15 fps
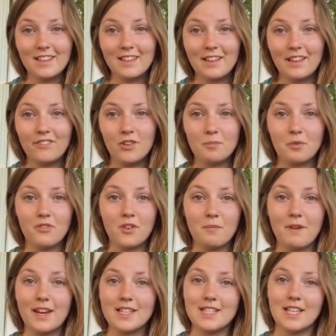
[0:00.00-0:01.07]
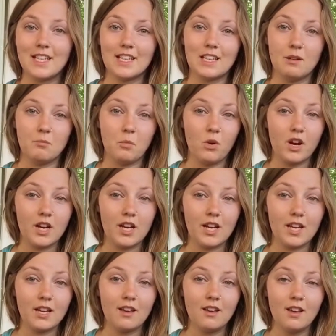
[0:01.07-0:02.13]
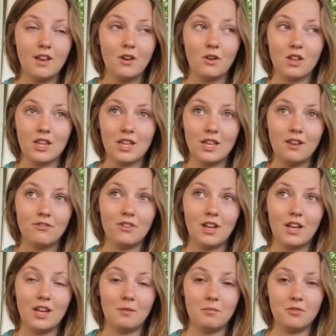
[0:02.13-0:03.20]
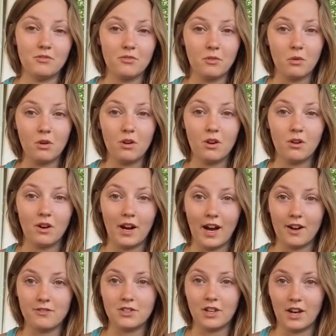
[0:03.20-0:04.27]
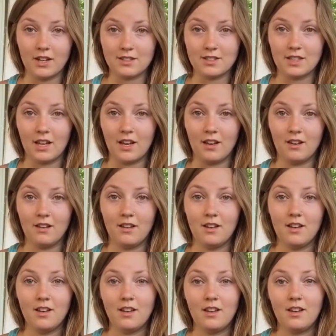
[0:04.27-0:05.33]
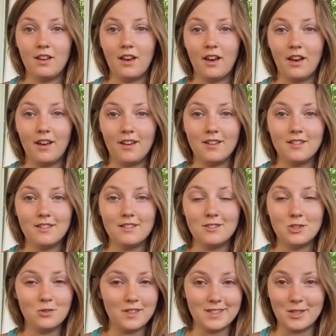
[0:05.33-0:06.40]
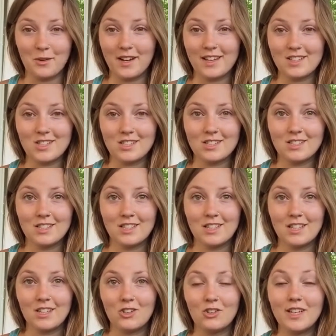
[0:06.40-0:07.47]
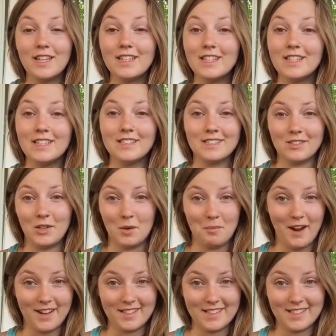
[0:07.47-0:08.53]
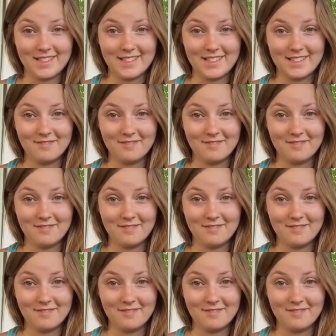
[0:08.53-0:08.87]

If you prefer meditating in the morning or the evening, before or after asana, do as you wish. Create ease in your practice.